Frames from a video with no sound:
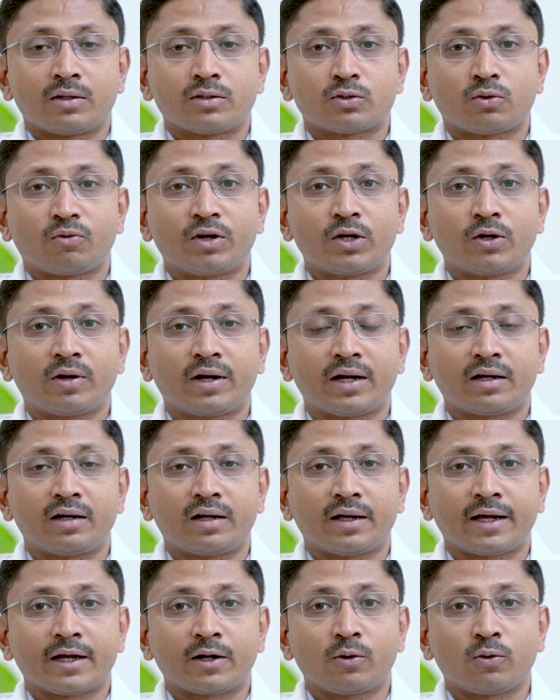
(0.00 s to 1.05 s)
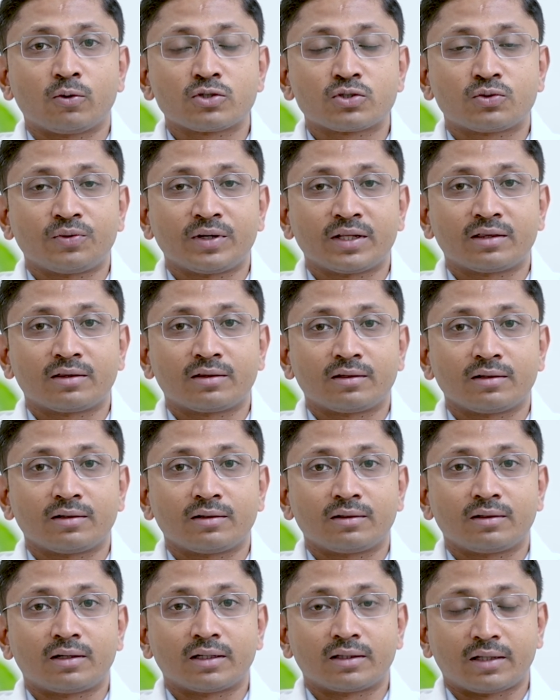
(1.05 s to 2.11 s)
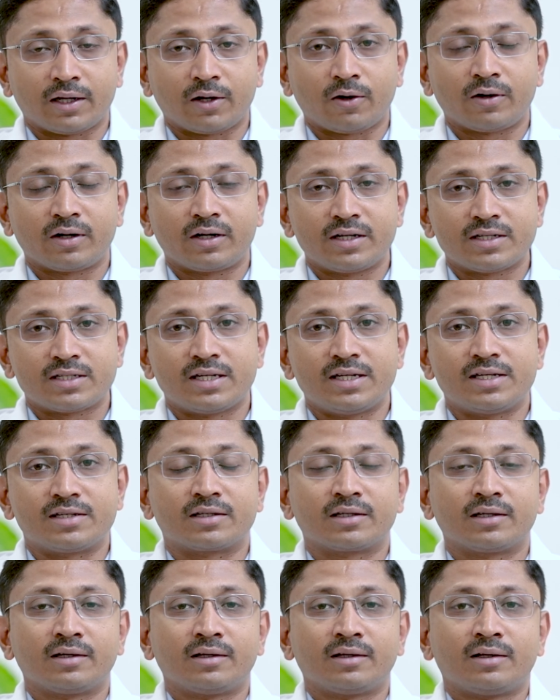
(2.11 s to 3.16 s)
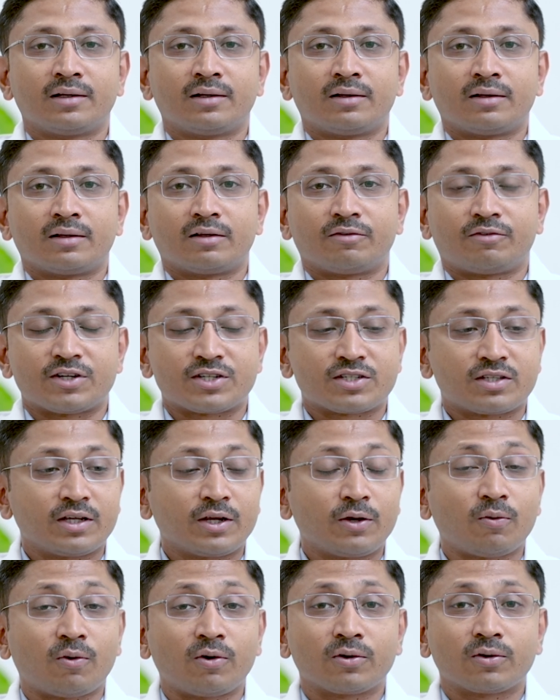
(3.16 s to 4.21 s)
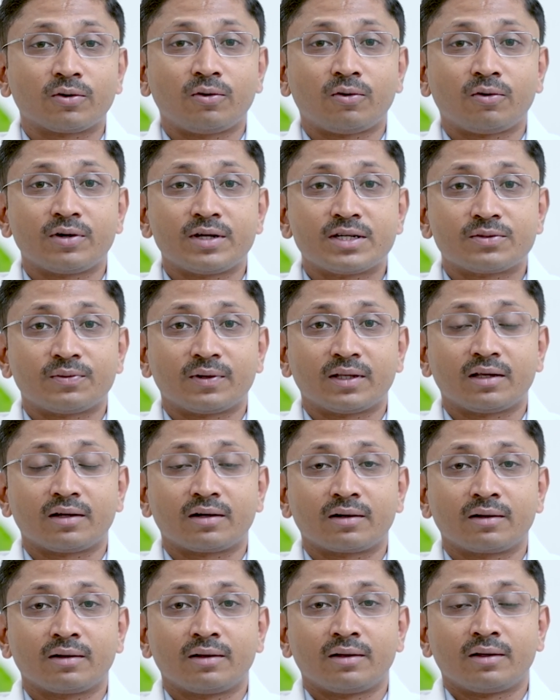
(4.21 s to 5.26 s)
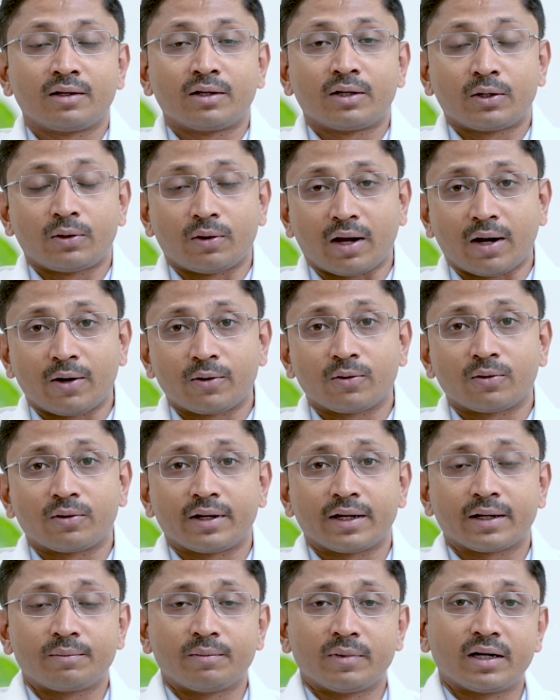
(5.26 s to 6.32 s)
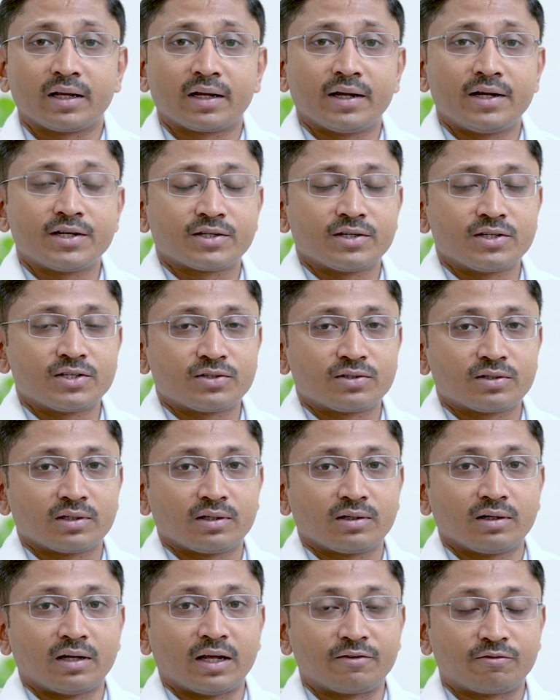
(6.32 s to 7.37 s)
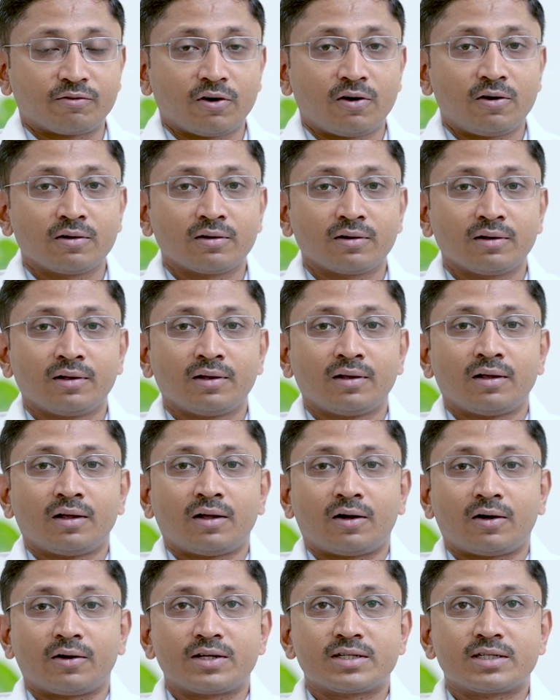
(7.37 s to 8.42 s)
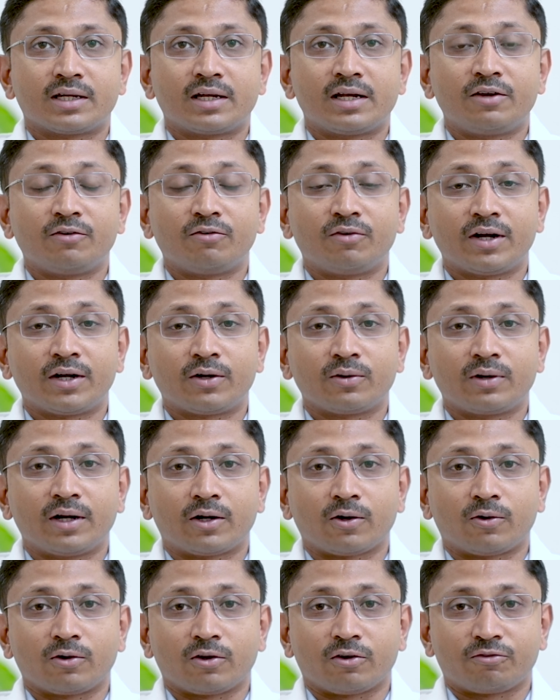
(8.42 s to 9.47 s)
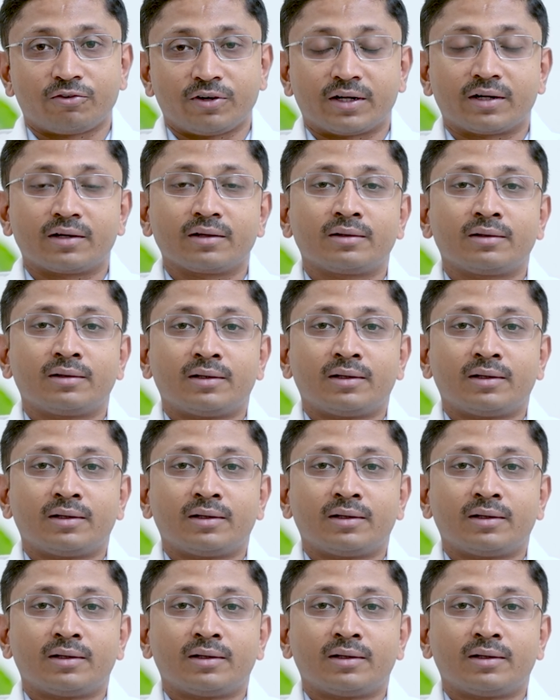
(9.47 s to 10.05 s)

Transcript: So when you get diagnosed with a thyroid disease, first thing you want to know is whether you have to take medications lifelong or is there any way to get out of it.